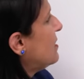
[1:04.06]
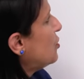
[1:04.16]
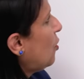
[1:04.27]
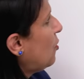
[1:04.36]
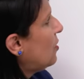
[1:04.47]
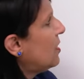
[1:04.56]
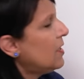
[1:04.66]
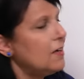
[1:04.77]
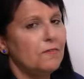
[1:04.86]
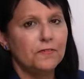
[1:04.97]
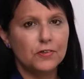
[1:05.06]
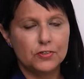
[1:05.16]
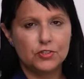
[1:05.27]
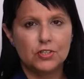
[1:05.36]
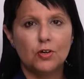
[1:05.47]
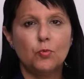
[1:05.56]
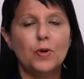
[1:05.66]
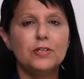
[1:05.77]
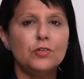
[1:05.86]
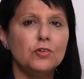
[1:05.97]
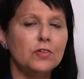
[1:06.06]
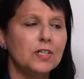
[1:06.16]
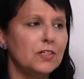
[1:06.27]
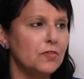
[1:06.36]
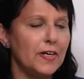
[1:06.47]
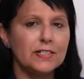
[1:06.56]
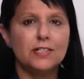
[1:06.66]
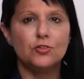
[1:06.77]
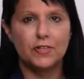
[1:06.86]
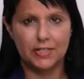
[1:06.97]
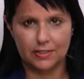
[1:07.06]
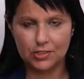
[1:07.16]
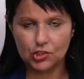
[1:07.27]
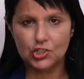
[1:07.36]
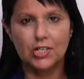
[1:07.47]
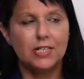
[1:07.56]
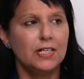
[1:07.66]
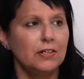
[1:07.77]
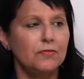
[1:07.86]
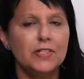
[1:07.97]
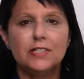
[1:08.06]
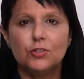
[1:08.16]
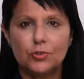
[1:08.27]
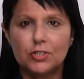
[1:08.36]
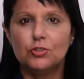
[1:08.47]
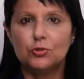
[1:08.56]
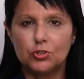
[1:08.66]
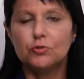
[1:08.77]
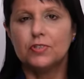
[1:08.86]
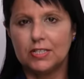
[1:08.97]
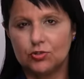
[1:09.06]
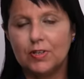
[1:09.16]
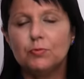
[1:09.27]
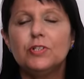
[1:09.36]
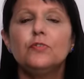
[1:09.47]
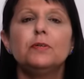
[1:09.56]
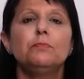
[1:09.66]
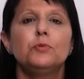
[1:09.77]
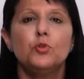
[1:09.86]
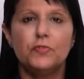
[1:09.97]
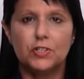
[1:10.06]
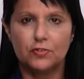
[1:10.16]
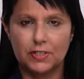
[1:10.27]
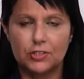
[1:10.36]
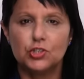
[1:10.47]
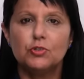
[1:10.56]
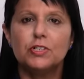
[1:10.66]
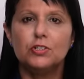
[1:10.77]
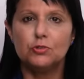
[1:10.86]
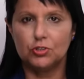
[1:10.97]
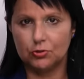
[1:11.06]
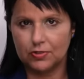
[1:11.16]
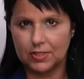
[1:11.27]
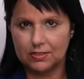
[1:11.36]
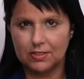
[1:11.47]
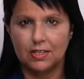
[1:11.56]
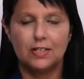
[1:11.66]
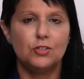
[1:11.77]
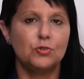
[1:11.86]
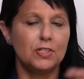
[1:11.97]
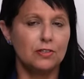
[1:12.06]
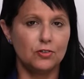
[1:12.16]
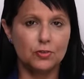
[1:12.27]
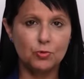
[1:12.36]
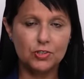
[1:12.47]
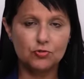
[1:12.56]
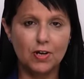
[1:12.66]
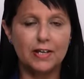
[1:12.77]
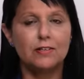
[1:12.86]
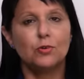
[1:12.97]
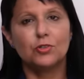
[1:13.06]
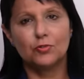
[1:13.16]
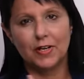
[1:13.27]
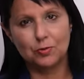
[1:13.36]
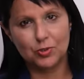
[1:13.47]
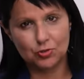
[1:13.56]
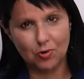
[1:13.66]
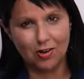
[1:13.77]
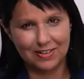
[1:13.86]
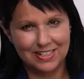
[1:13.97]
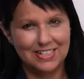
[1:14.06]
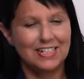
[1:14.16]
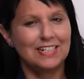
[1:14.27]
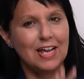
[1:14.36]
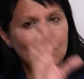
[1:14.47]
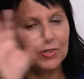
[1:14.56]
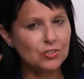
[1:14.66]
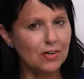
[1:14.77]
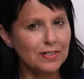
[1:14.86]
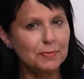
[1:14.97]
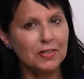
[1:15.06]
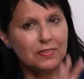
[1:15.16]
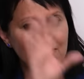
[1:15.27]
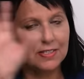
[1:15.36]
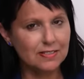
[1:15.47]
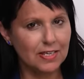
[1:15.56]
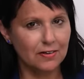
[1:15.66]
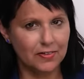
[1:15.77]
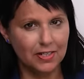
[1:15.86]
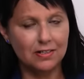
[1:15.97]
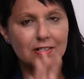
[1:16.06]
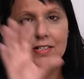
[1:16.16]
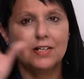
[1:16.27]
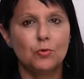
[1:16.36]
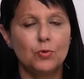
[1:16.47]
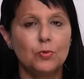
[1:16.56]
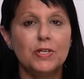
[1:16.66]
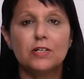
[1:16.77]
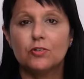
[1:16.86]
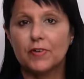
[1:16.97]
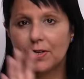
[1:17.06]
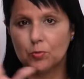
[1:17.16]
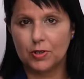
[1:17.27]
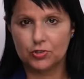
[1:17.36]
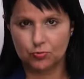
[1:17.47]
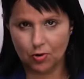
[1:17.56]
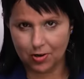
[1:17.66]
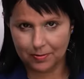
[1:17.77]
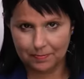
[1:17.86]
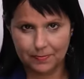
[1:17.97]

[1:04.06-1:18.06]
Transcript: So, first, when you're correcting your English, really you can do two things, right? When you're improving your English, you can do two things. You can learn what's right or correct what's wrong. Now we're talking about this area where we correct what's wrong.